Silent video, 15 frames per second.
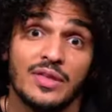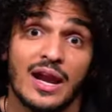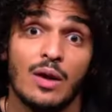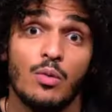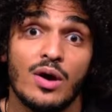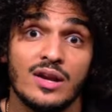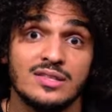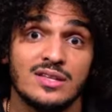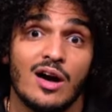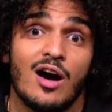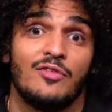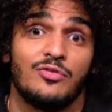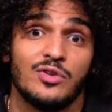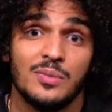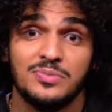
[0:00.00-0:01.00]
that I wanted to
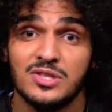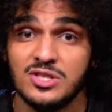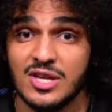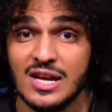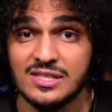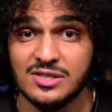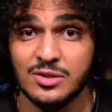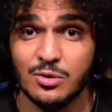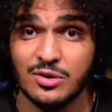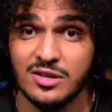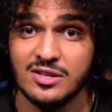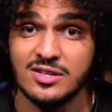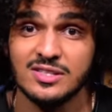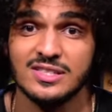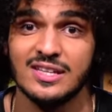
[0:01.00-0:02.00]
offer up to Jess in order
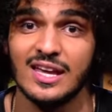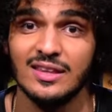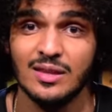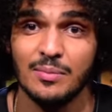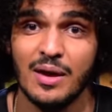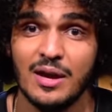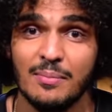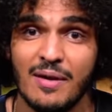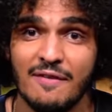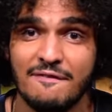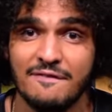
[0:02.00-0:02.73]
to just get them out of my